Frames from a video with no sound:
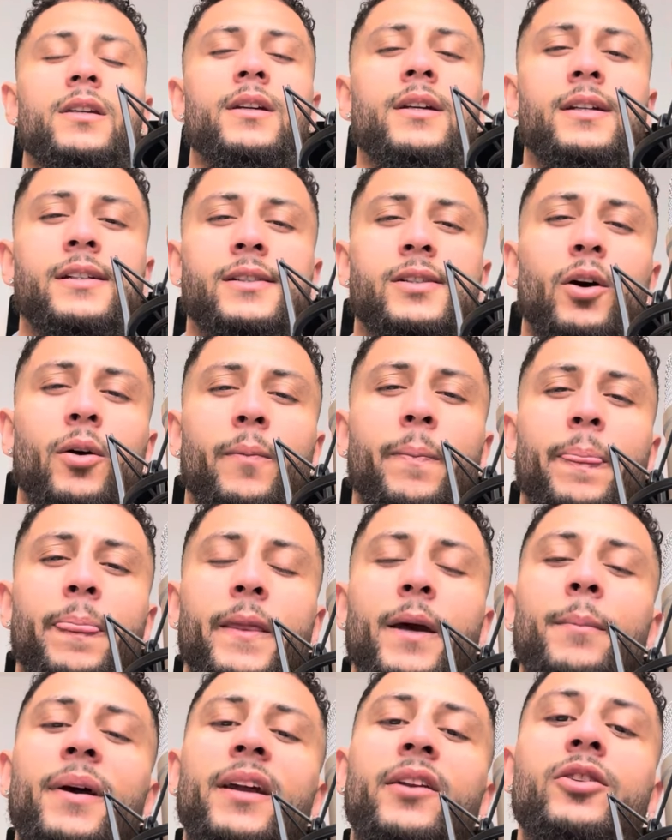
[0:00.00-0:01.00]
So,
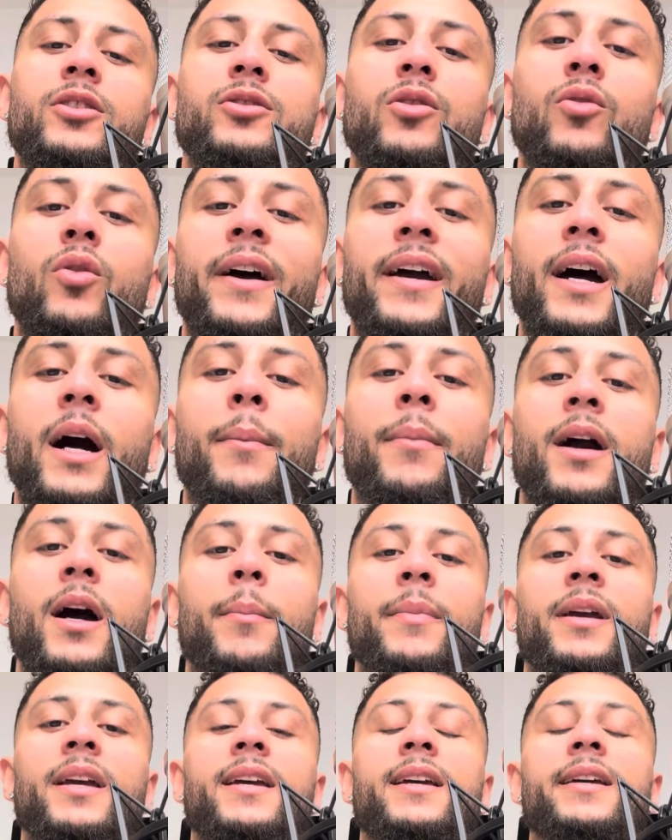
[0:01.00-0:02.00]
the main reason why I'm
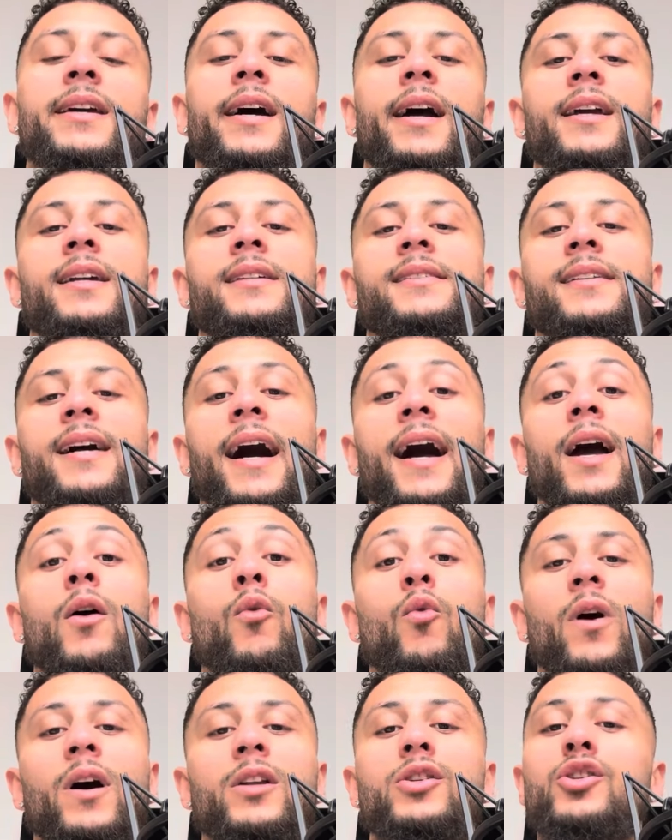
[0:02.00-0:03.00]
coming here is I
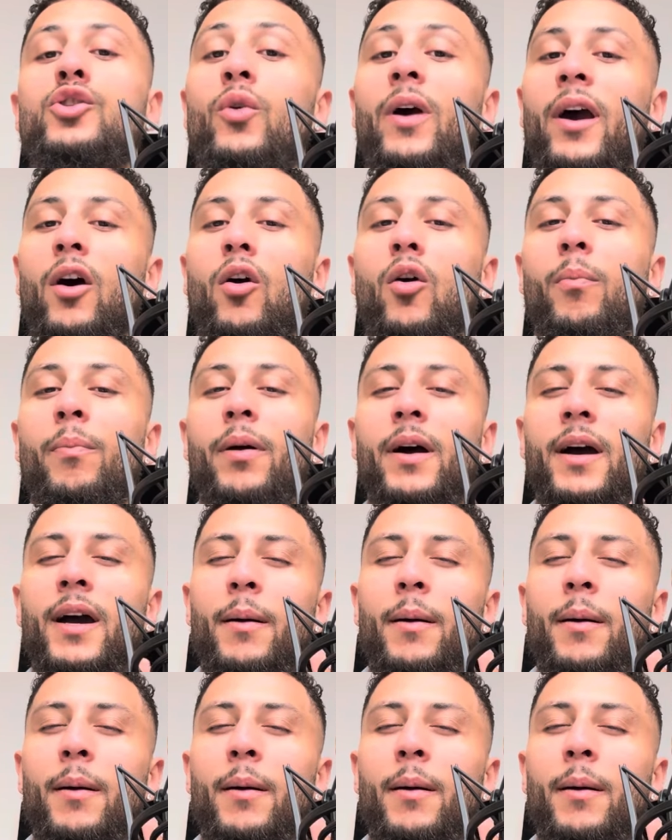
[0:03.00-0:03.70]
want to help